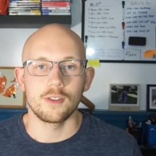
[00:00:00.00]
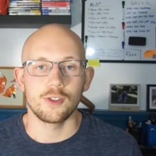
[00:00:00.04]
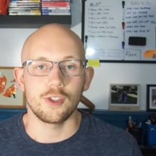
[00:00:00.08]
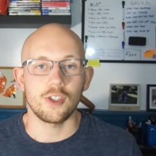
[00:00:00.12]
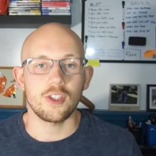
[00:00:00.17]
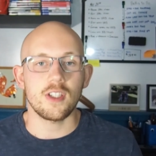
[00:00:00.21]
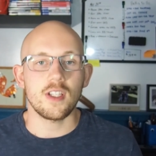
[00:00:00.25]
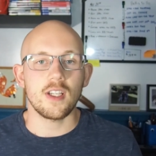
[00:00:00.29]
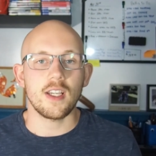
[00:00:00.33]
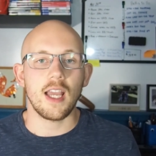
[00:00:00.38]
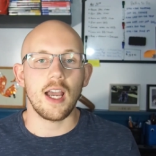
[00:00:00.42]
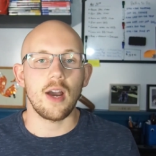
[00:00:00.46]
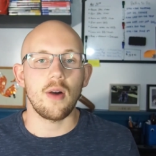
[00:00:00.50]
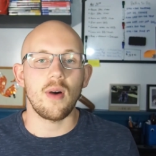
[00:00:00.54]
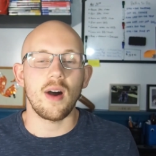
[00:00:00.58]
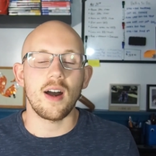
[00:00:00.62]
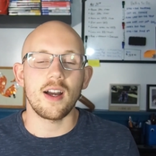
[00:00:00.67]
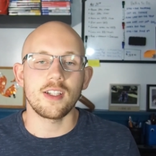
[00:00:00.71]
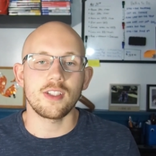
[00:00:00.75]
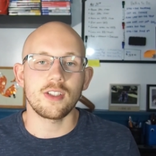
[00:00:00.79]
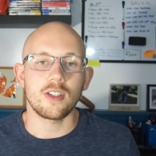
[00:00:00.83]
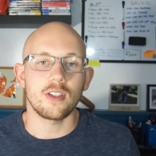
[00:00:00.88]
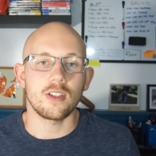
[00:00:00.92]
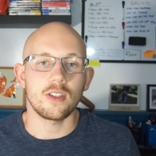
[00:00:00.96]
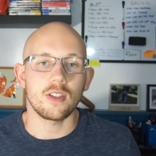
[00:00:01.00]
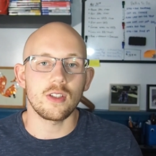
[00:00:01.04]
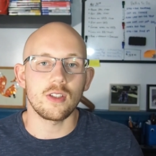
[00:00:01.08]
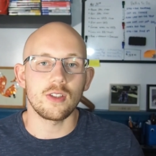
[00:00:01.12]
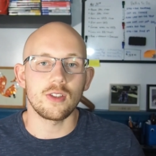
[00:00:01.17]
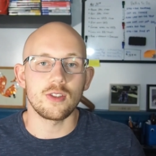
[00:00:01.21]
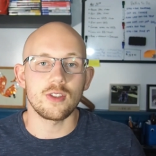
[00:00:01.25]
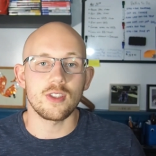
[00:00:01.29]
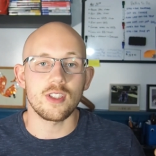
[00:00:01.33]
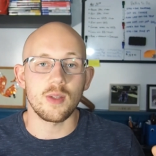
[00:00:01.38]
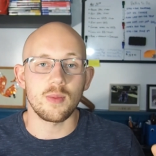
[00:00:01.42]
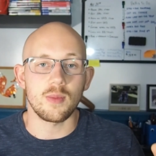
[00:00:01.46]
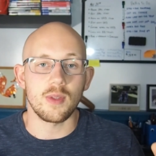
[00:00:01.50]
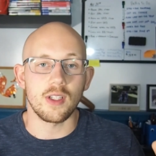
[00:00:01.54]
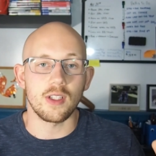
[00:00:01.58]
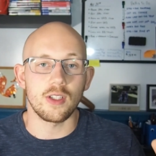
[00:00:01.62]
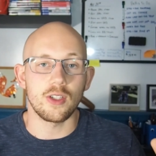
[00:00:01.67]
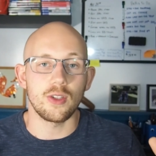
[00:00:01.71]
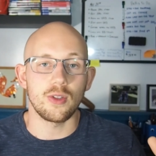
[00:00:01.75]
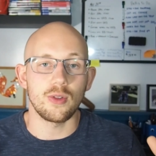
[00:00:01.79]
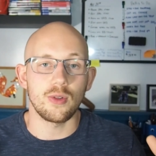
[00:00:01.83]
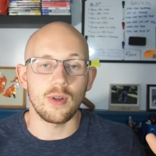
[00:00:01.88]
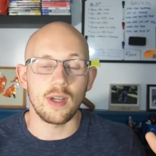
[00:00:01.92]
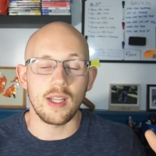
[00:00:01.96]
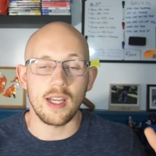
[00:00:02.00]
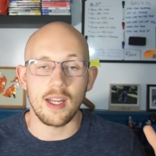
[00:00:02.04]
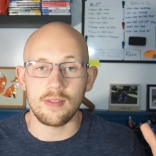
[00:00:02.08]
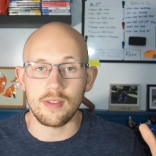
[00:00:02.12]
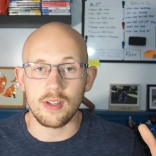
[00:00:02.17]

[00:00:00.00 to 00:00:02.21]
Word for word: Just like how I started to learn something new in